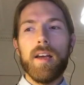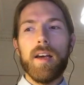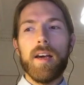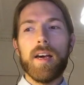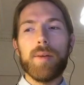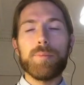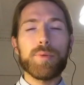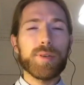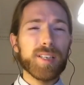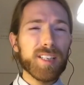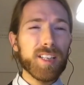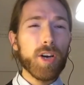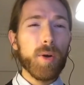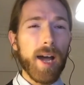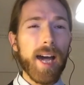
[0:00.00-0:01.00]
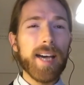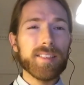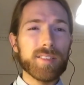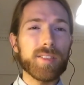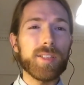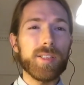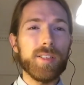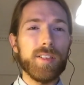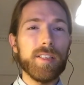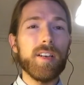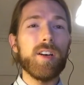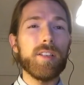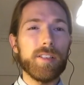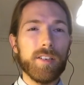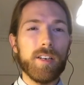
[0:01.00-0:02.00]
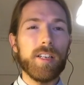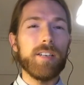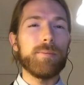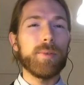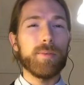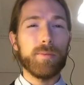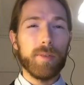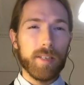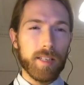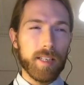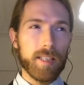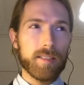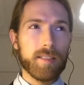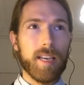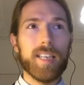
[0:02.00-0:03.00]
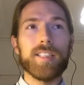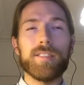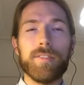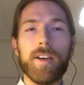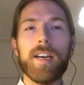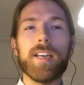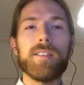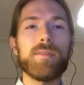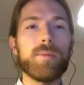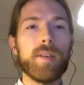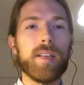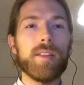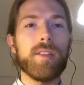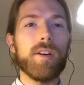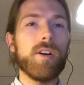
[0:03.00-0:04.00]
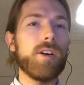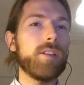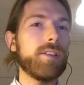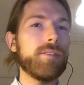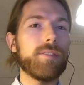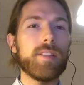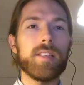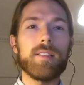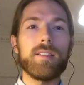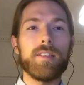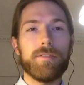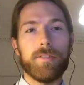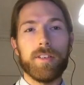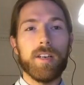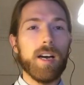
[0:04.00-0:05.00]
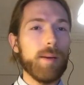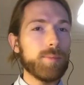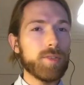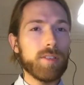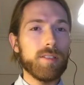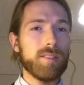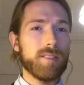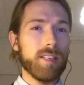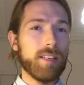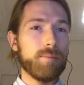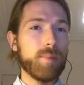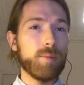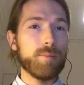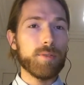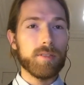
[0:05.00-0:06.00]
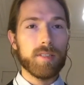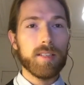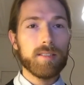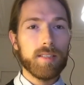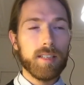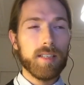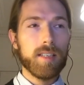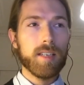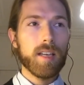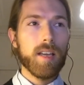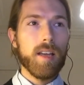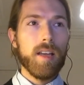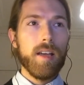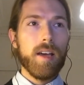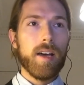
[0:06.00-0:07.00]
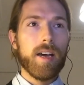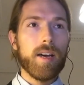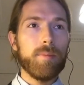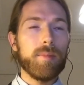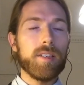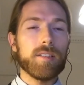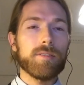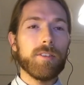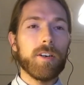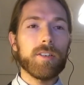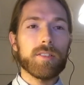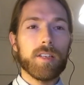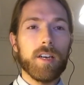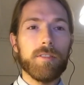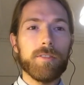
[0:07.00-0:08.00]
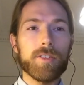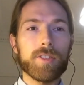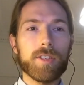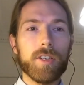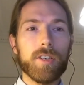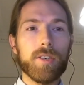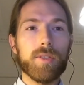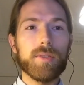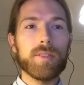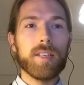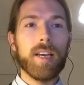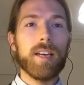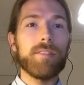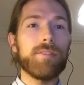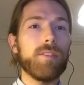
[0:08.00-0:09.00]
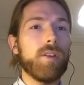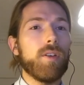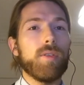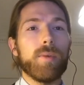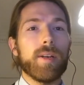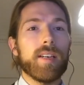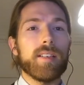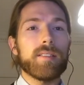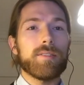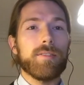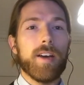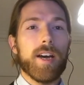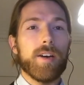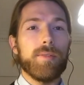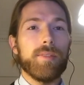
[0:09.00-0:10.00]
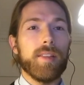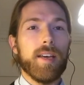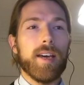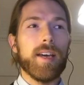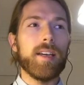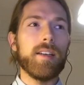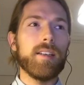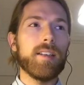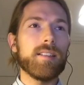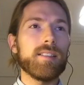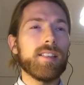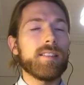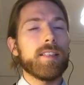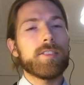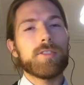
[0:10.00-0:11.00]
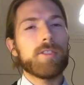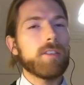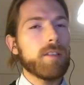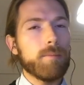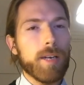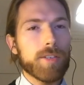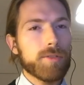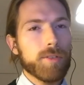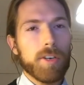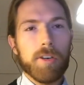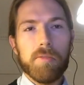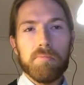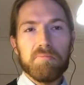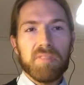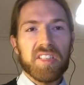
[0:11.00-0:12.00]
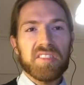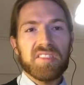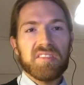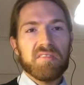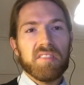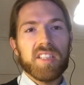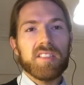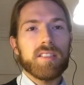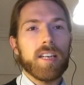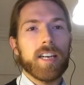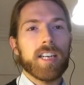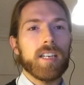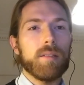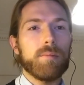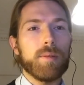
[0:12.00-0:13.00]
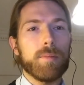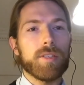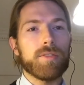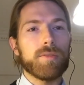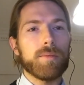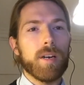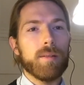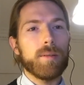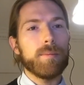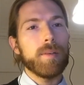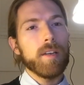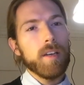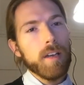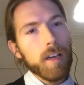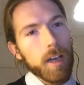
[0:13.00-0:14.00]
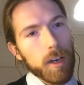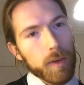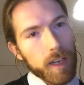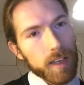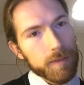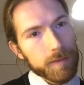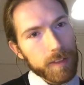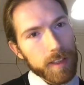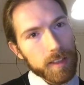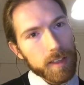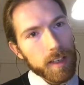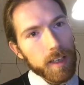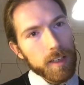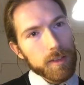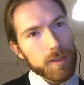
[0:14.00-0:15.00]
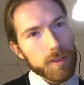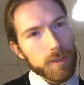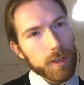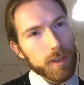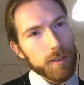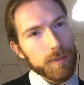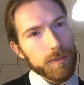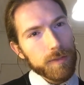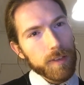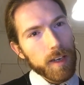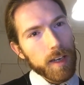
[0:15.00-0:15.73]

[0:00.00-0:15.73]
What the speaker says: a pretty low hassle all in all. I've been really satisfied with all of the different options that I've been presented. And as far as coverage goes, I've always found that unless you're on the metro, it's not going to be much of a problem. Oh, hey, Flint, do you know if